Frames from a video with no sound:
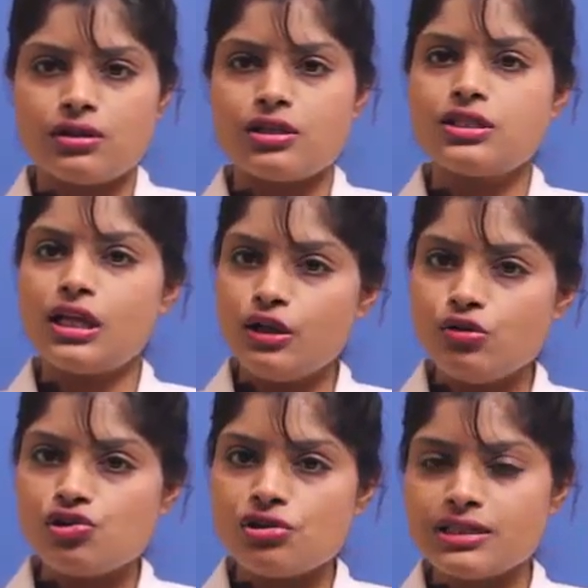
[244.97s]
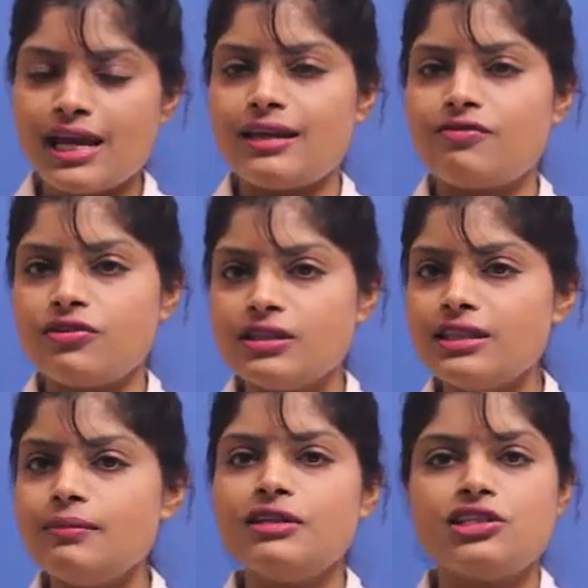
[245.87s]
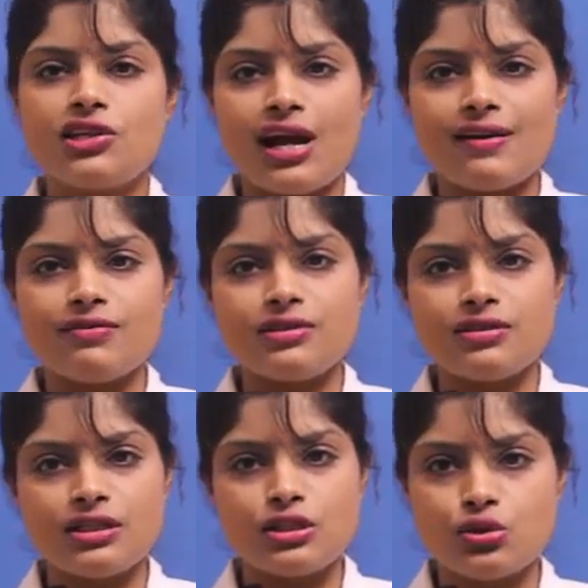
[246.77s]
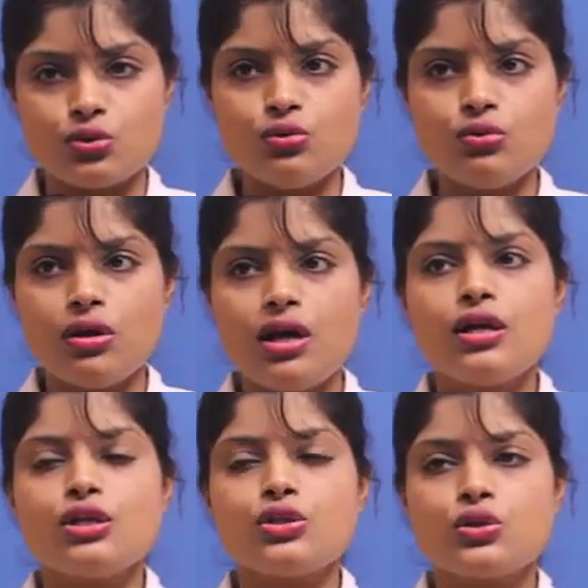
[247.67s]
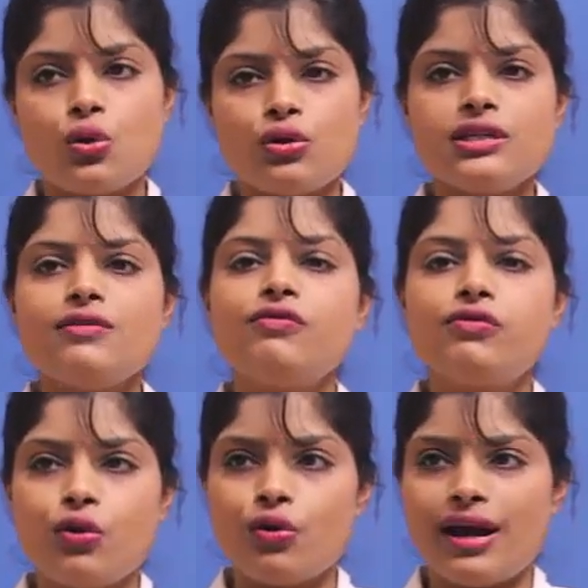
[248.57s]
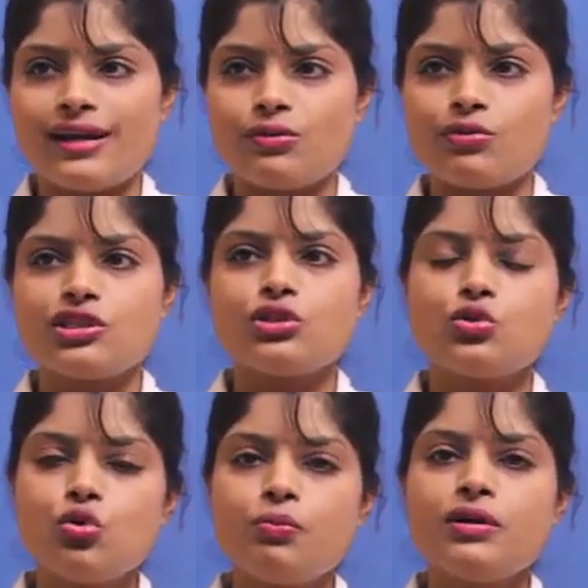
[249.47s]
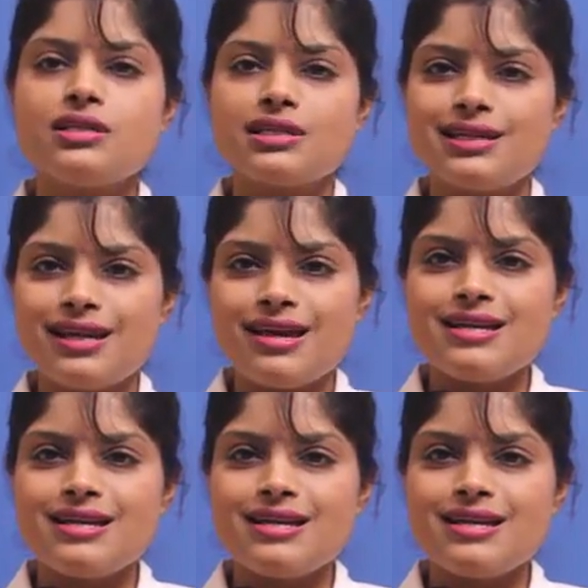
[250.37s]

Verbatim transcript: The solutions can further be derived into sodium fluoride, which is two percent,